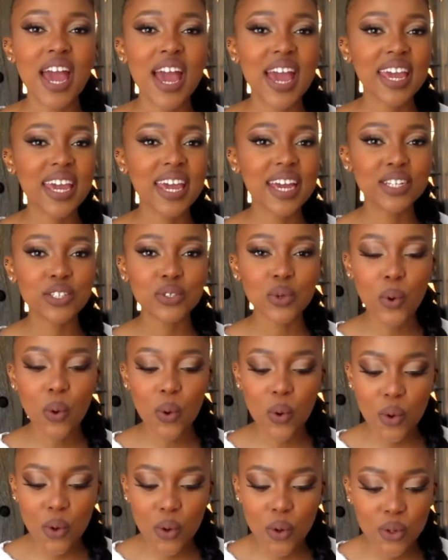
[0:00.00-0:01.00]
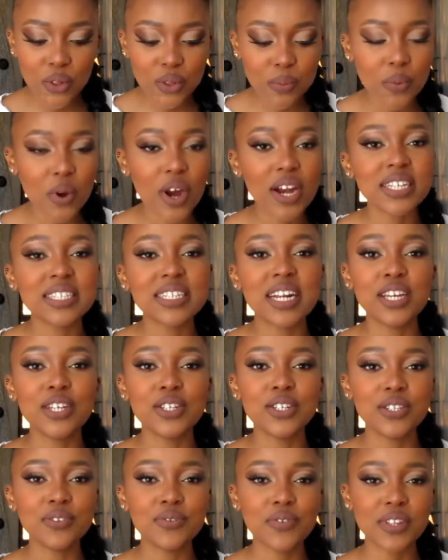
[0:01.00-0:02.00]
get all the products that I
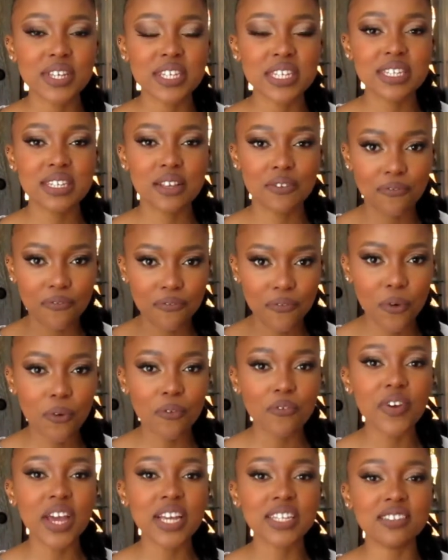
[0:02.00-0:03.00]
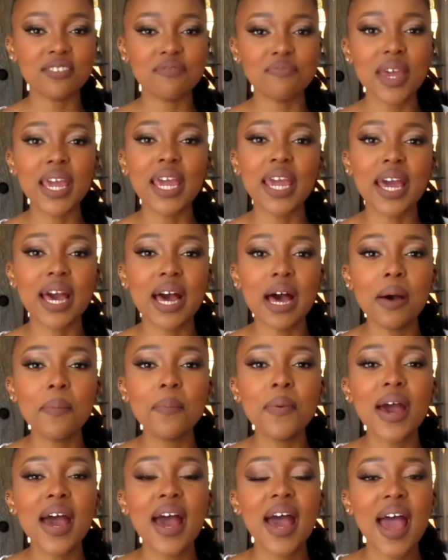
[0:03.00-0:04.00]
use for this full face of
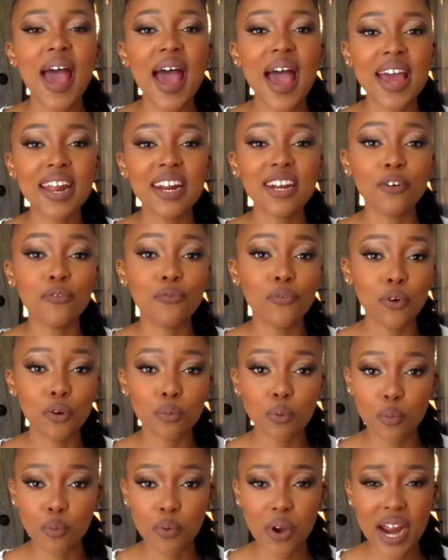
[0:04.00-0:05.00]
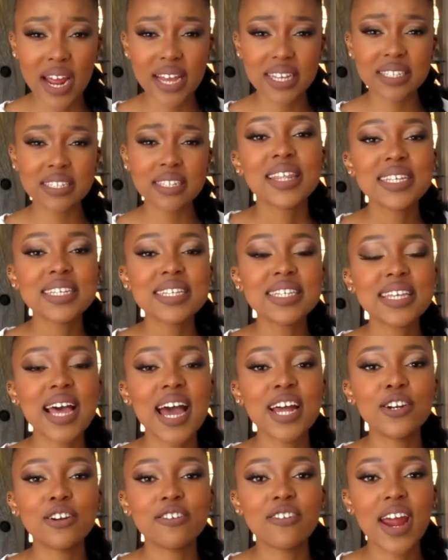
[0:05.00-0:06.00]
makeup at an affordable price. This is a
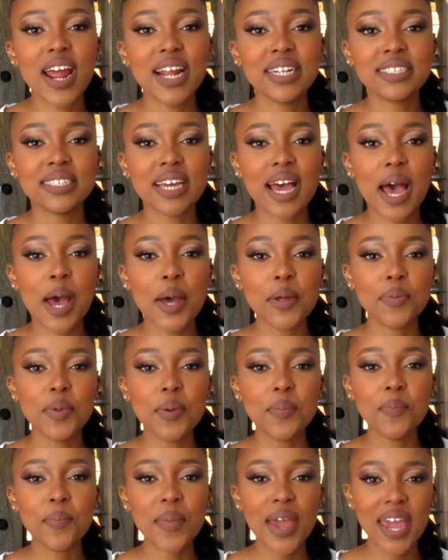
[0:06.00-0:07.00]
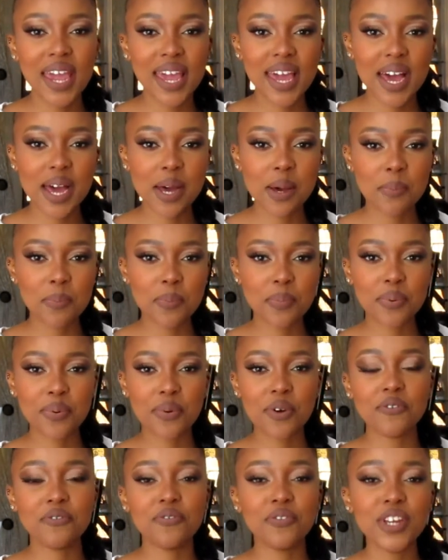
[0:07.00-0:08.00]
100 rand makeup
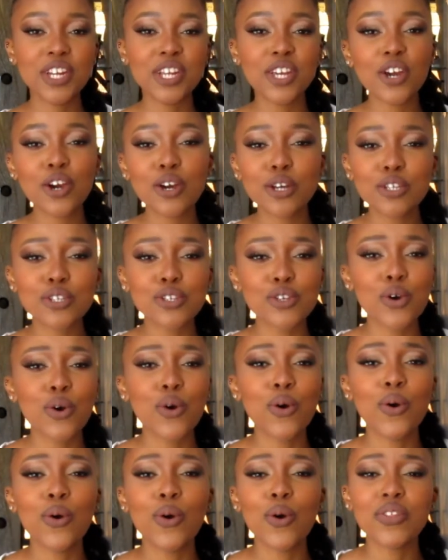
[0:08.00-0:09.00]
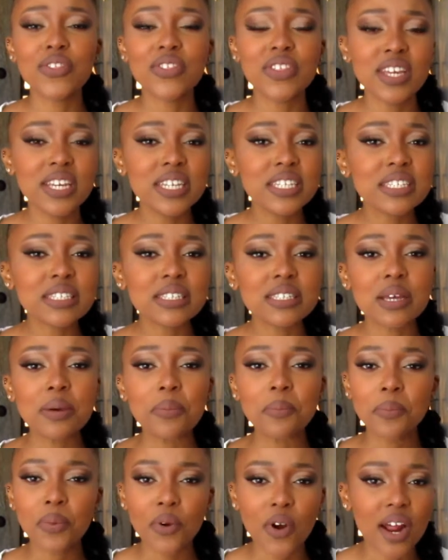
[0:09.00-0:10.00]
video, so these
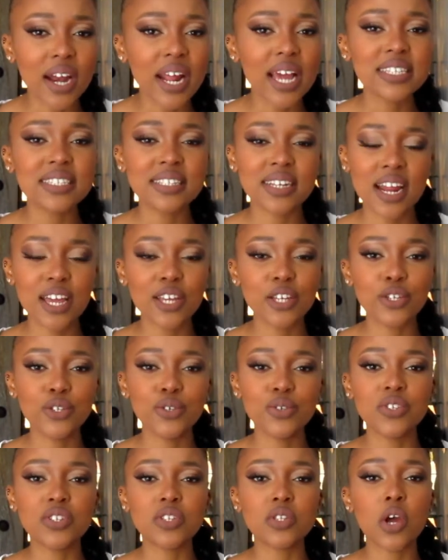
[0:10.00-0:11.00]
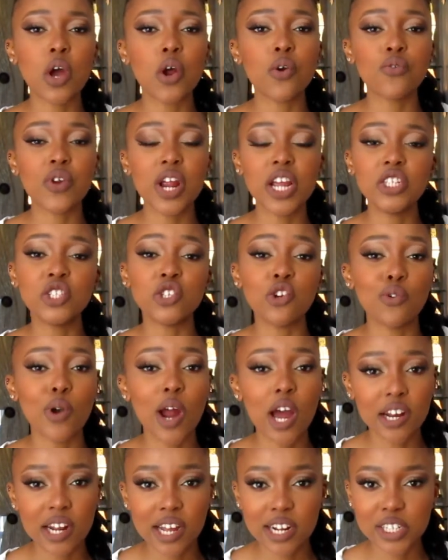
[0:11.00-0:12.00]
products that I used range
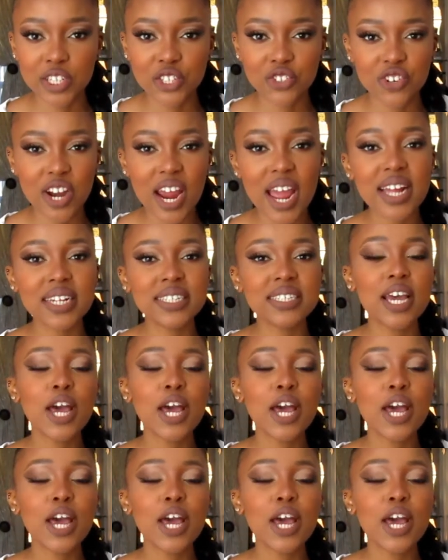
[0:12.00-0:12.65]
around 100 rand.